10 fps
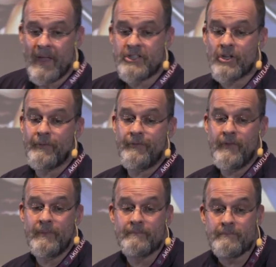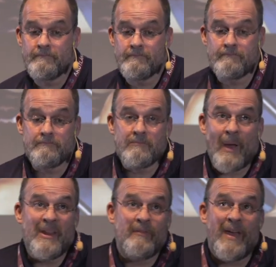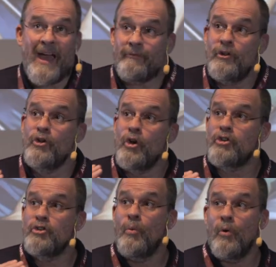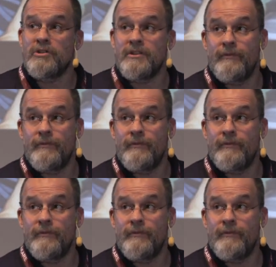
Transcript: It took a few, I mean, if we have to look towards the